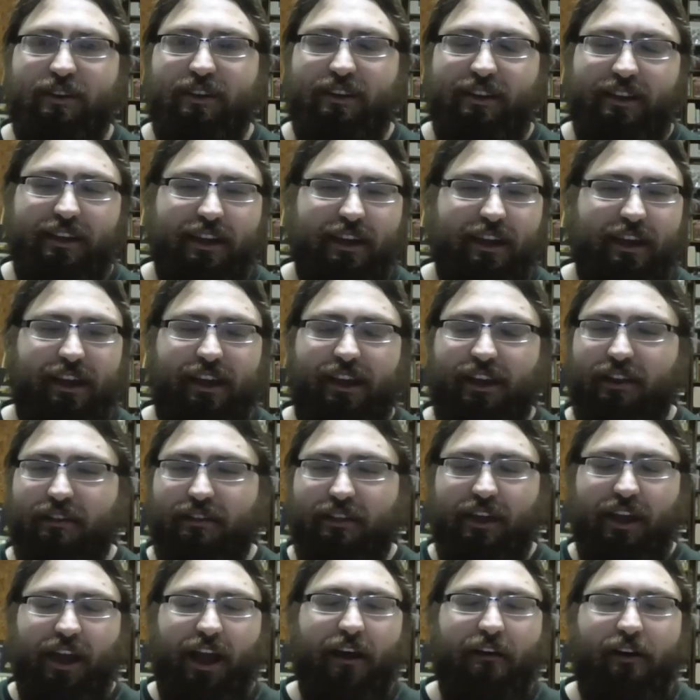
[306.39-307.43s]
And
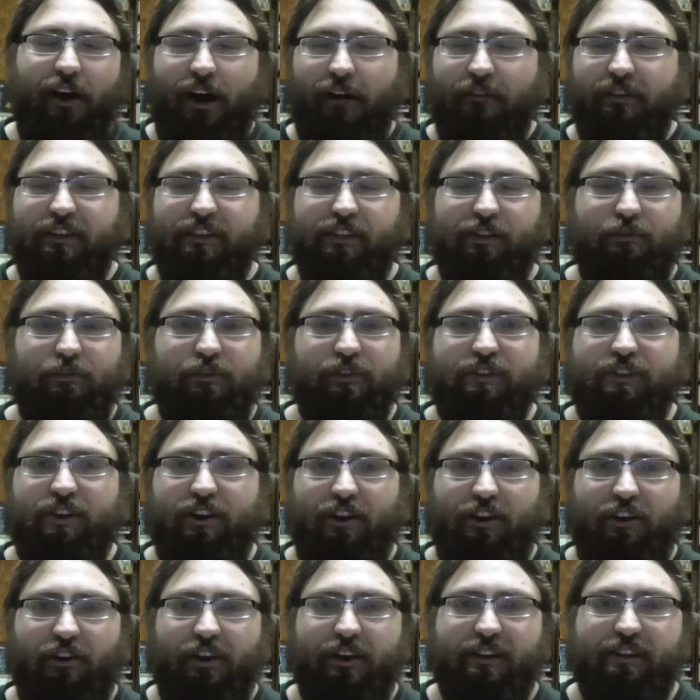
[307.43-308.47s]
they obviously Chris
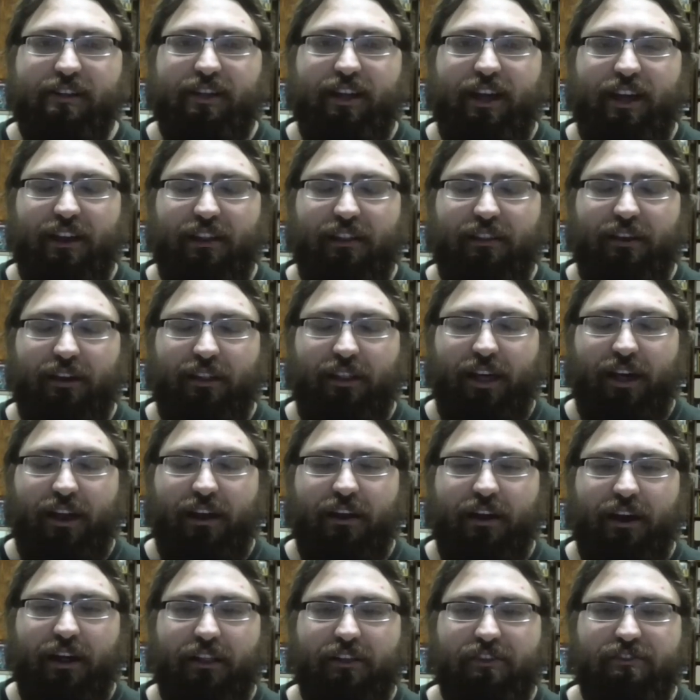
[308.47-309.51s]
Carter has a lot
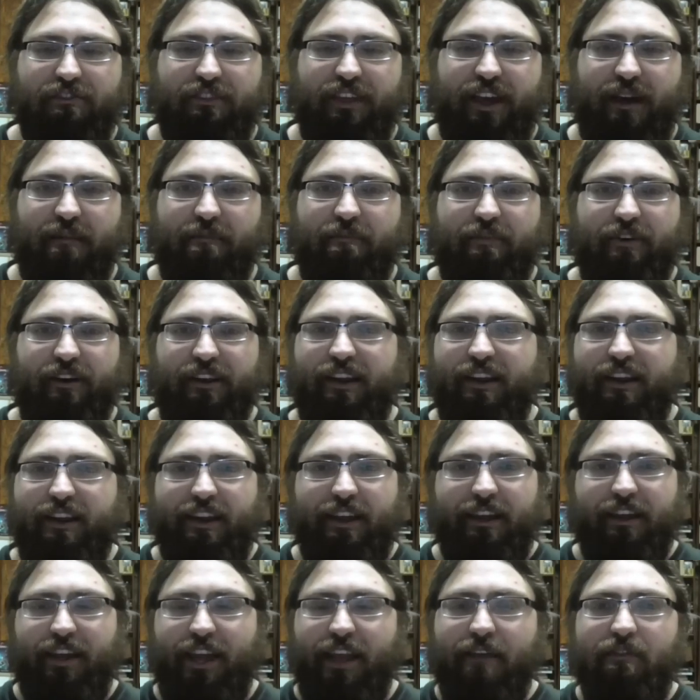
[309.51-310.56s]
of knowledge of that. But
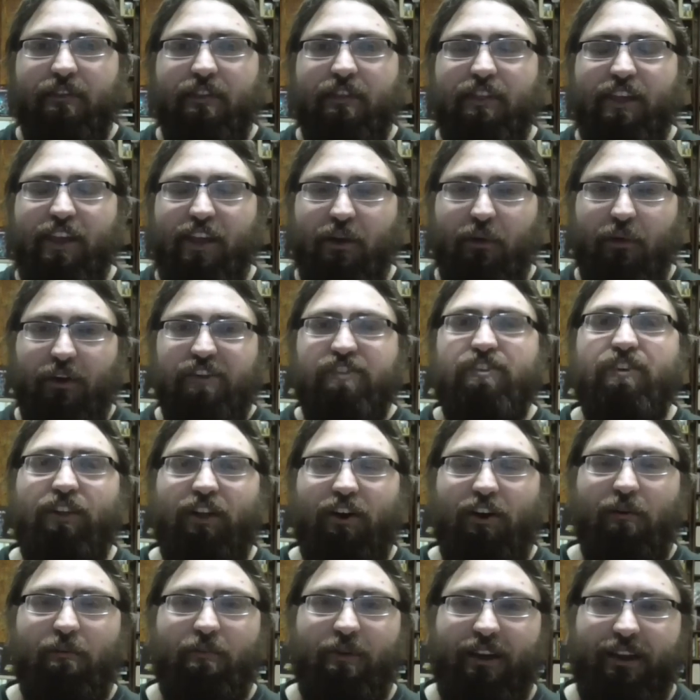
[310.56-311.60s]
even the original
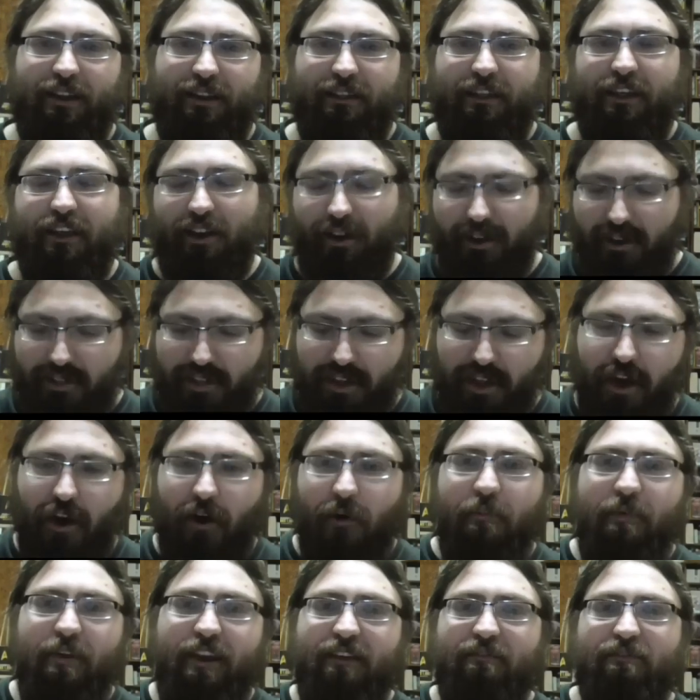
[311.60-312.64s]
opening, the
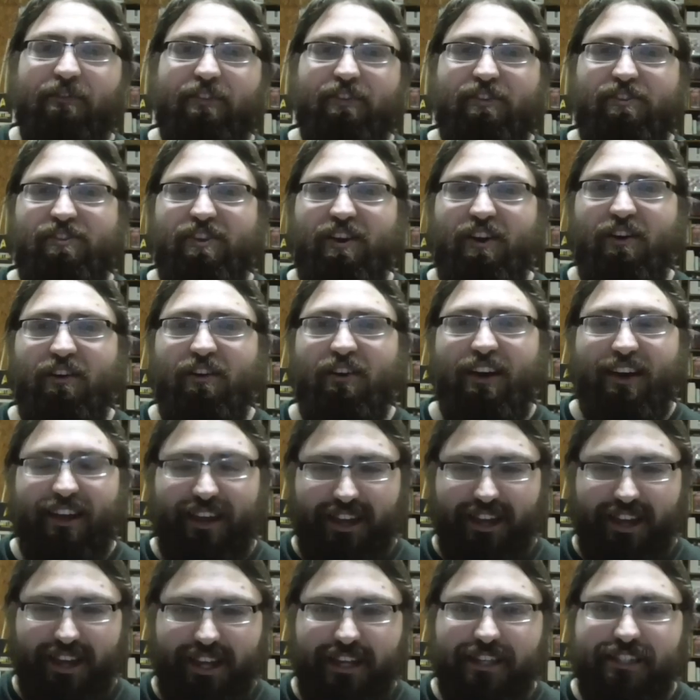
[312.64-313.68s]
opening for the show
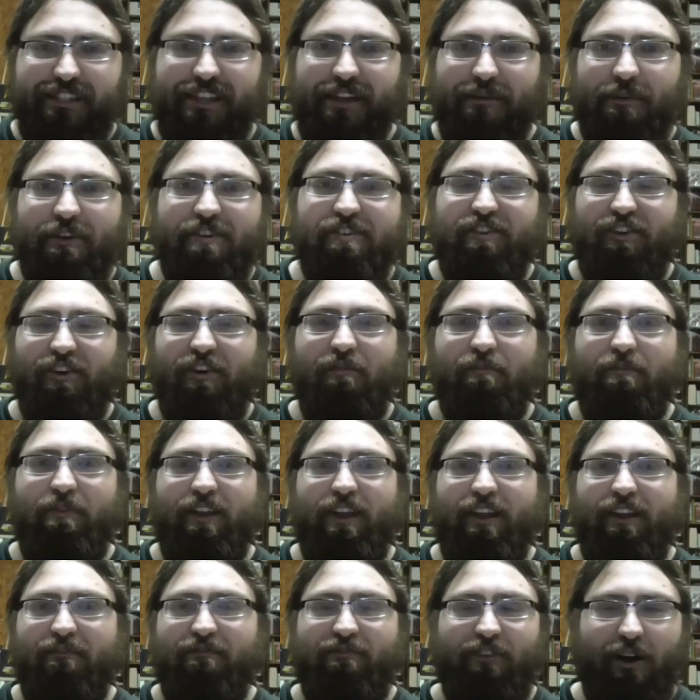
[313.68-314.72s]
is the original
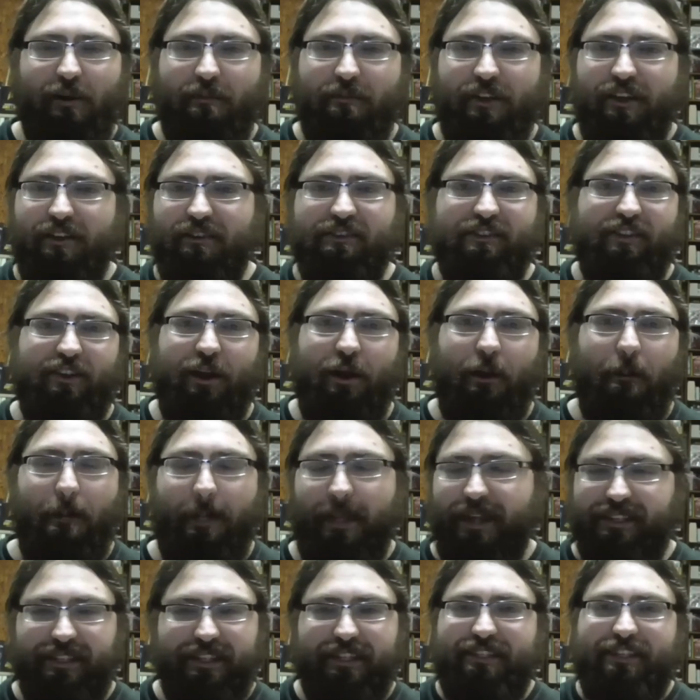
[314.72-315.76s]
opening from years ago.
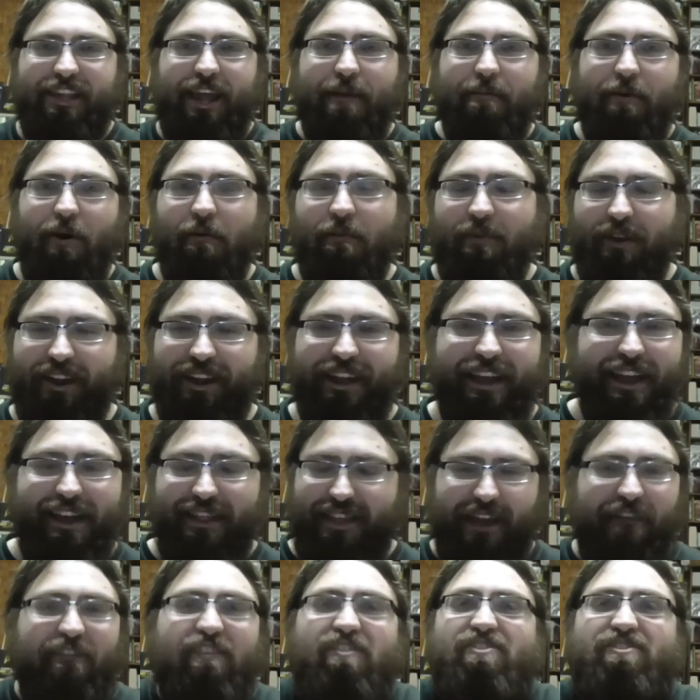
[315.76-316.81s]
It's the same opening.
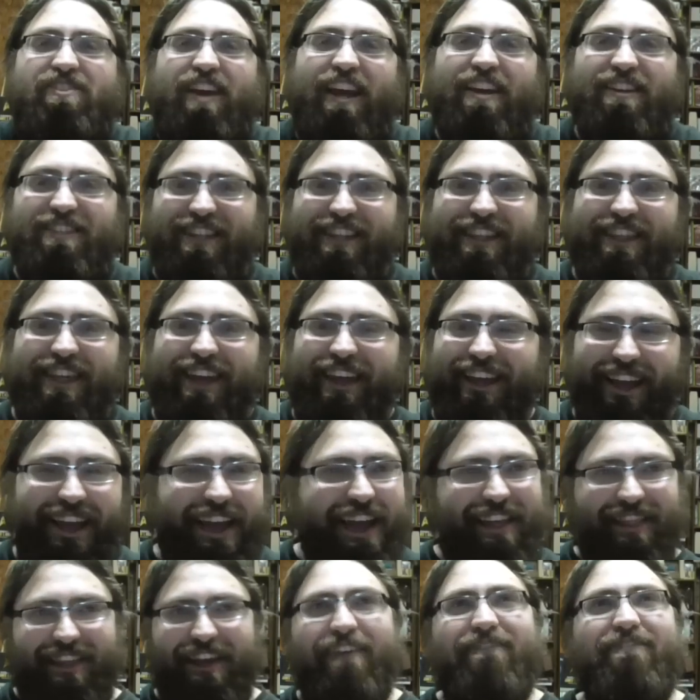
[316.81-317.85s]
They haven't changed a thing.
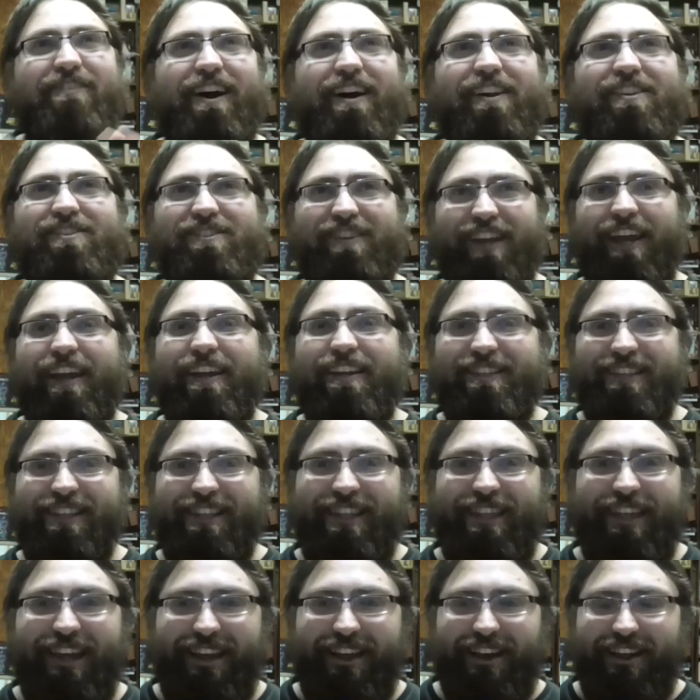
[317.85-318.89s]
They have not changed a
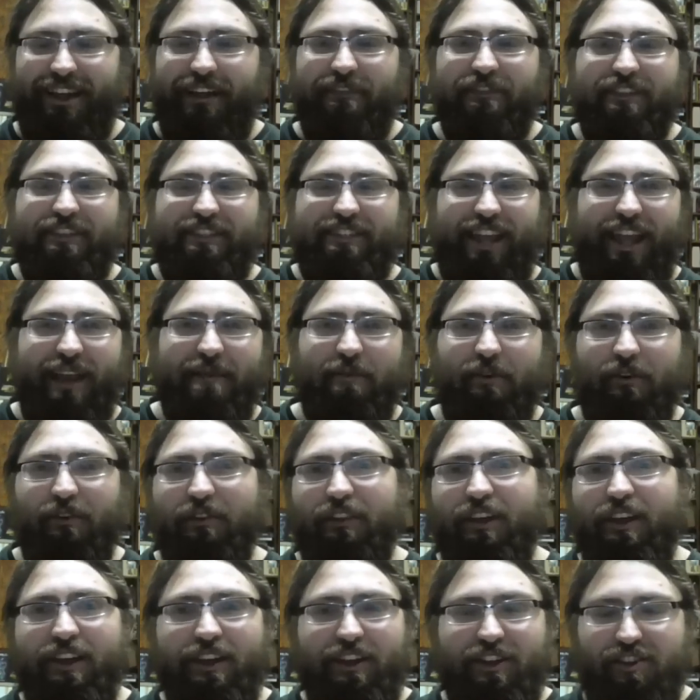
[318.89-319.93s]
thing. They have the same
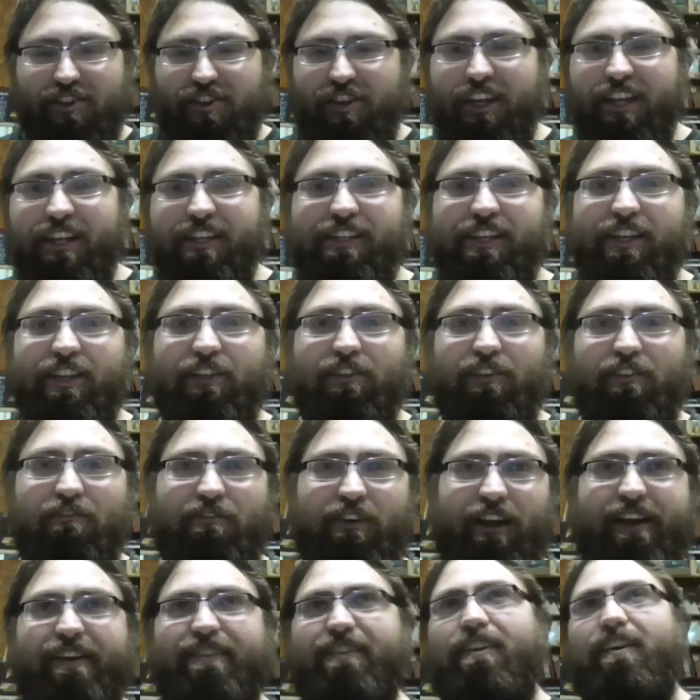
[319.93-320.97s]
old cheesy little
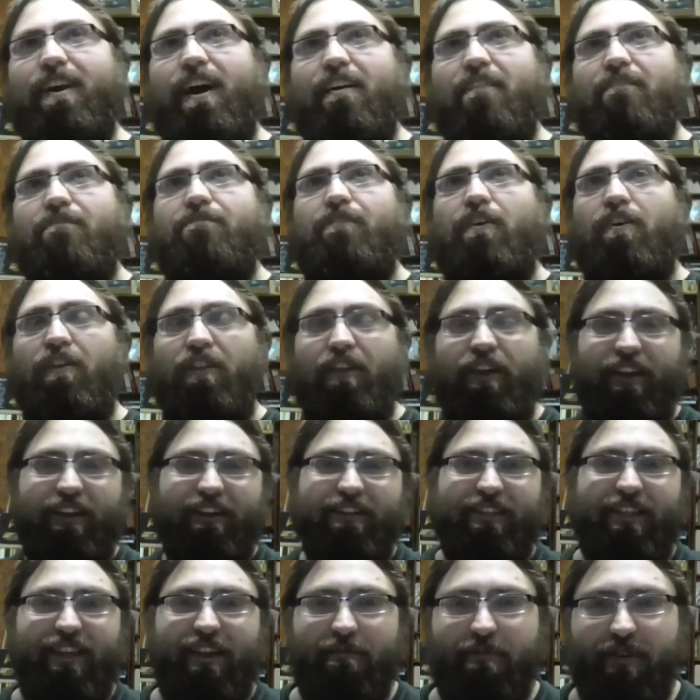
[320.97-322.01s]
effects. The guy falling
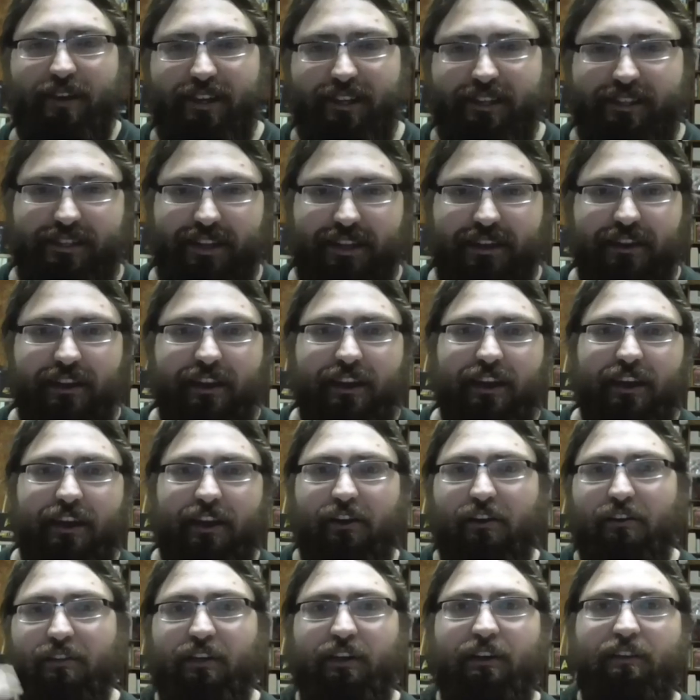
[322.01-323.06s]
into the abyss and,
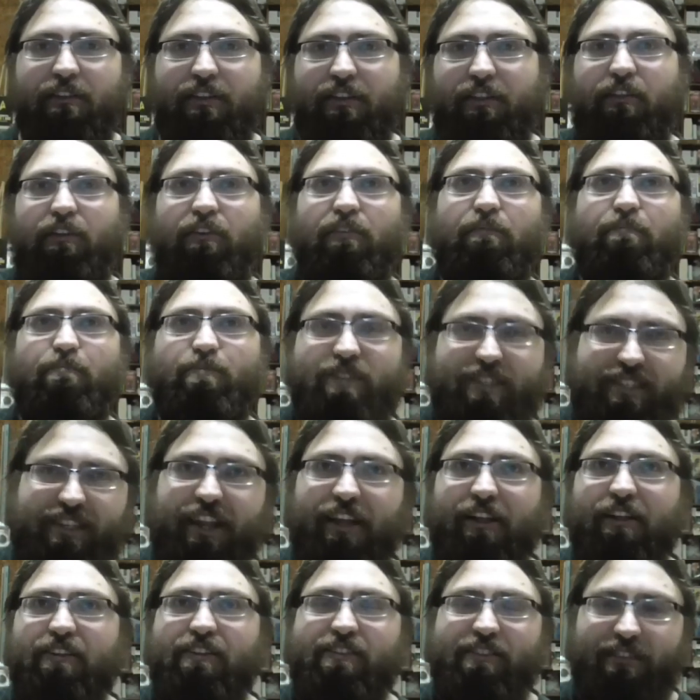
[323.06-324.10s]
you know, the little
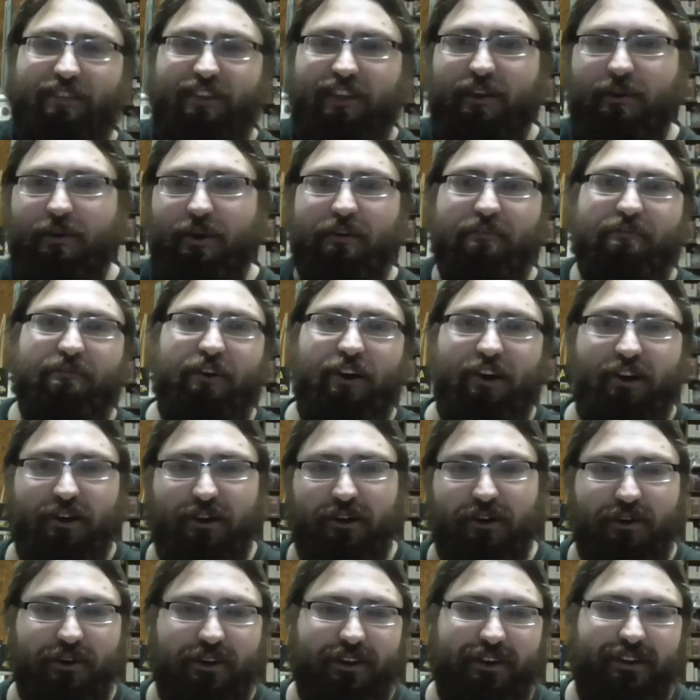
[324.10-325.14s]
stills of the
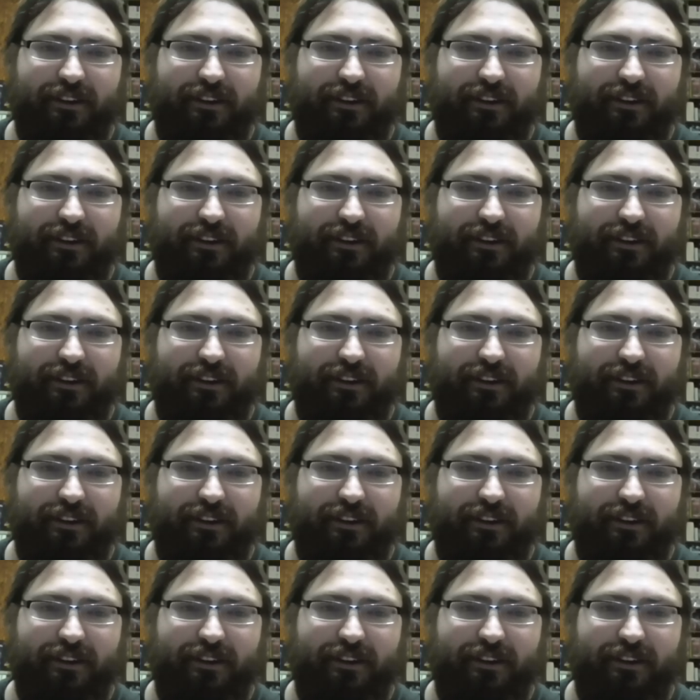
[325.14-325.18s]
UFO.